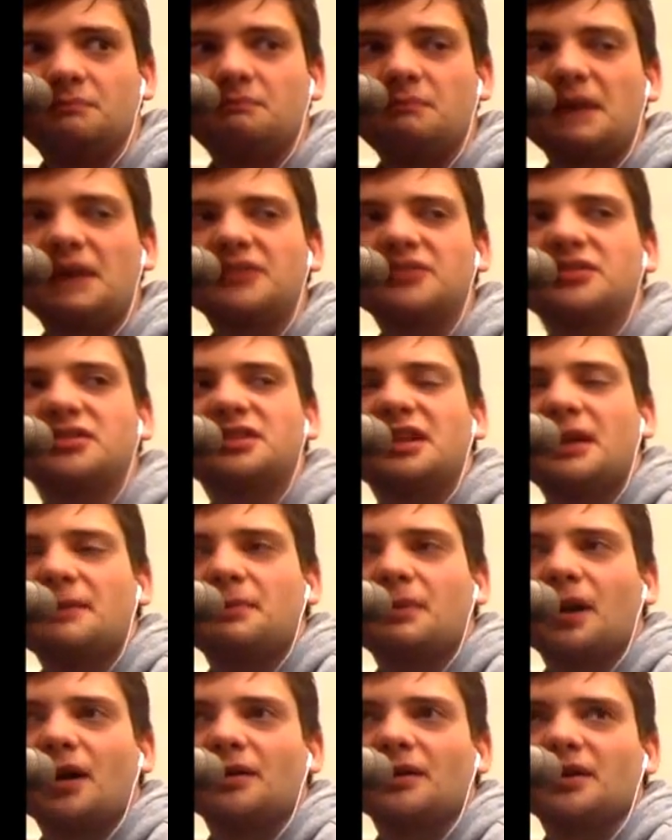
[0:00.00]
Basically, they
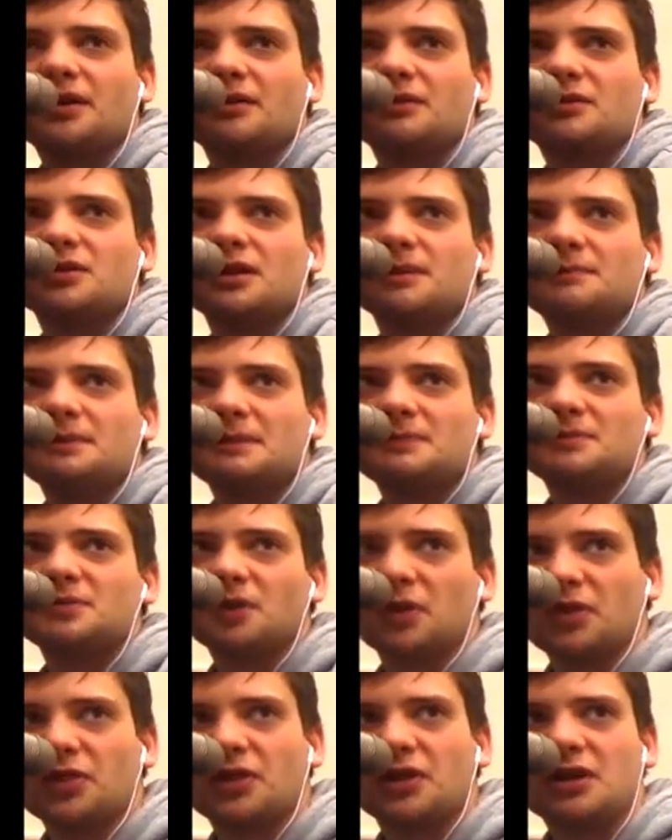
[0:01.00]
probably could jump up to a
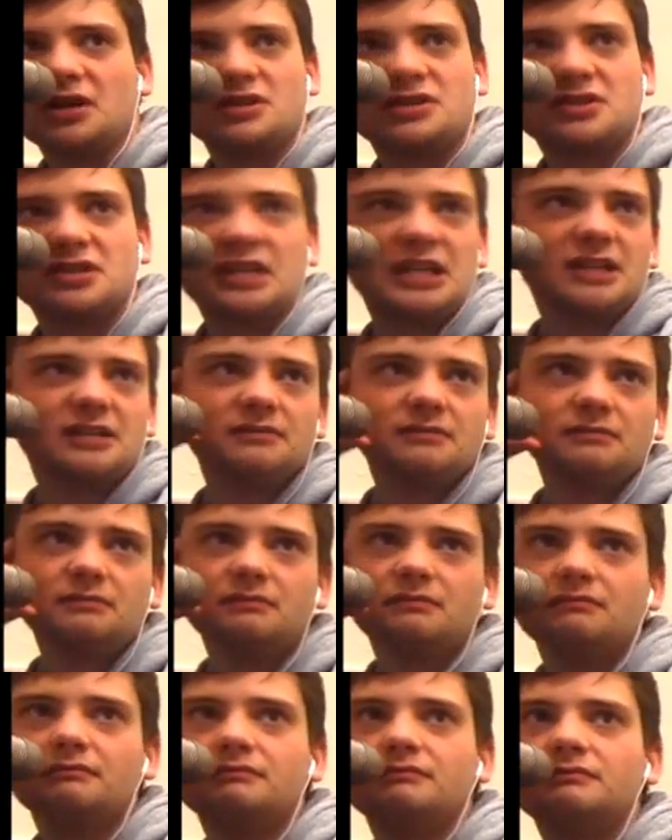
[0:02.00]
third seed.
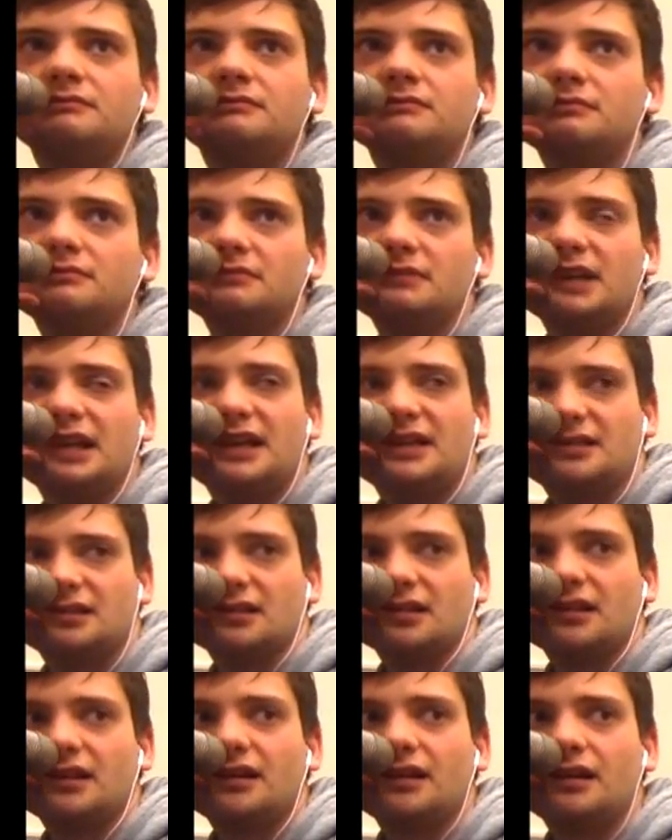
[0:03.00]

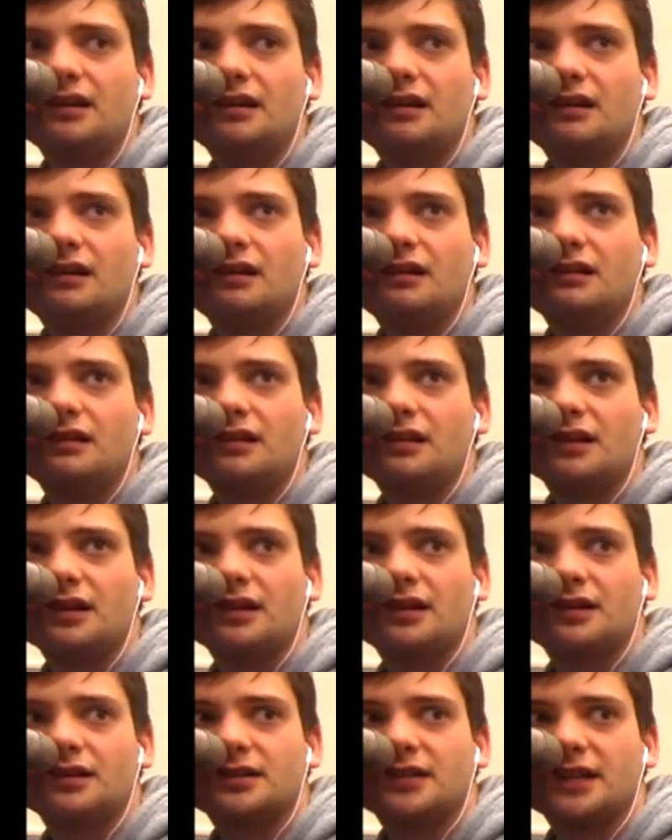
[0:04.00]
Easily. Third
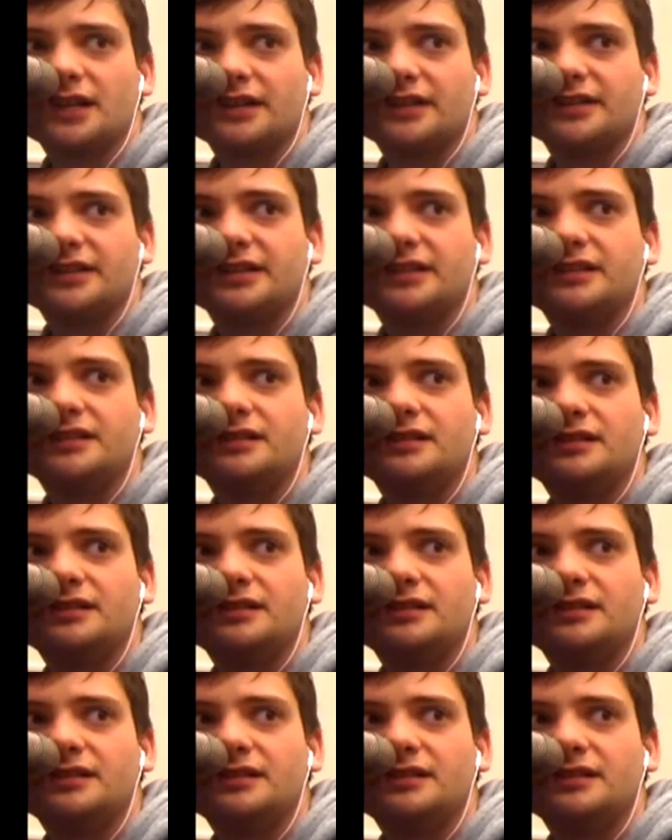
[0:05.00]
or second seed.